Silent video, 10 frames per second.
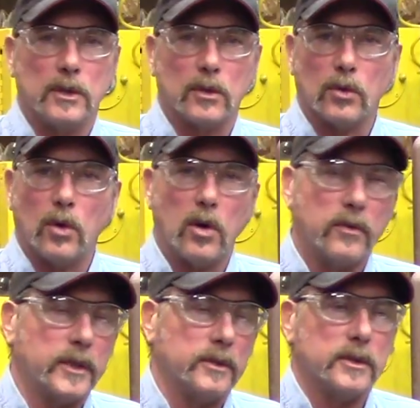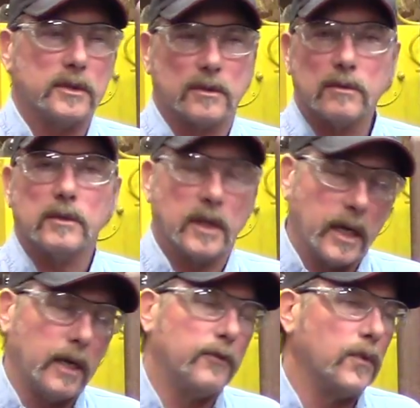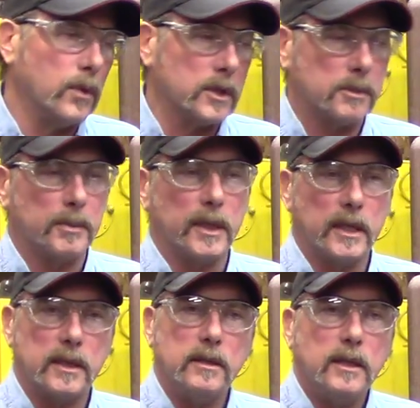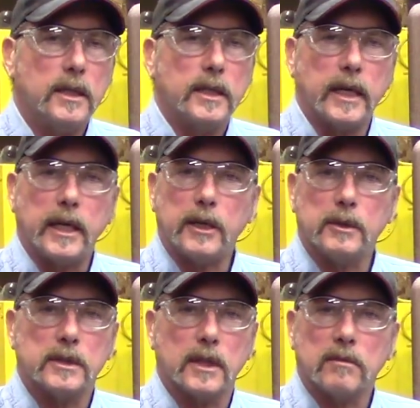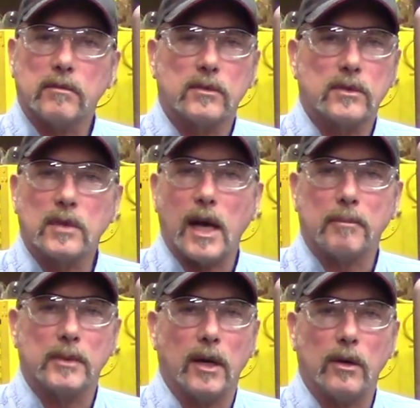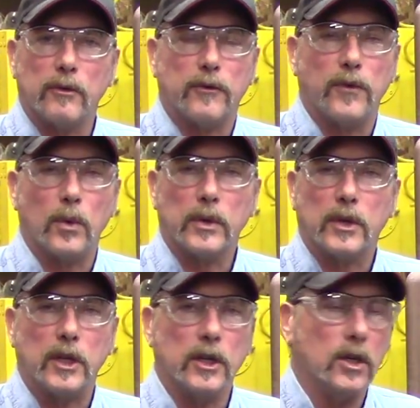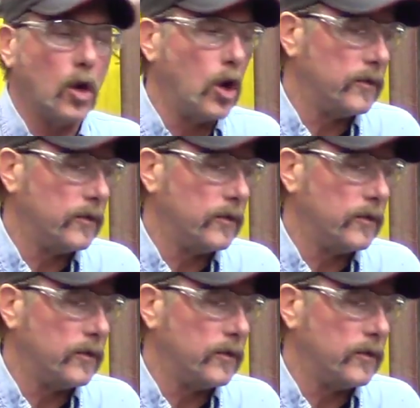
Grove and it had a 4-speed, and he was topped out in 4th gear, all of